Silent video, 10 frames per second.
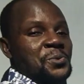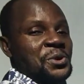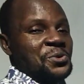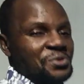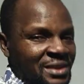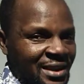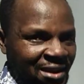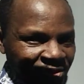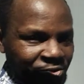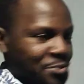we use in
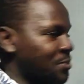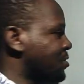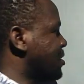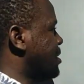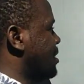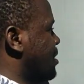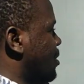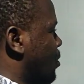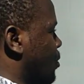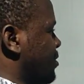classrooms.
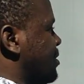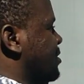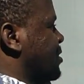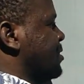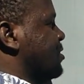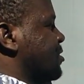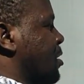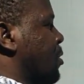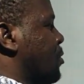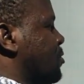Oxidation
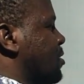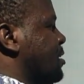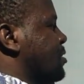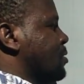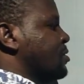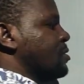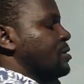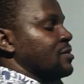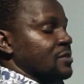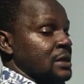is loss,
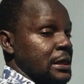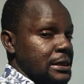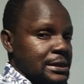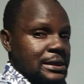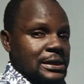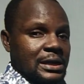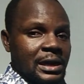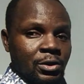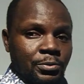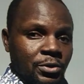reduction is gain.
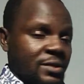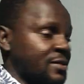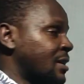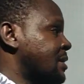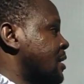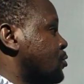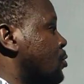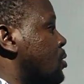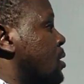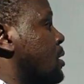I hope you understand that.
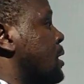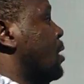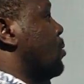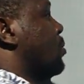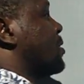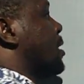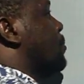So now what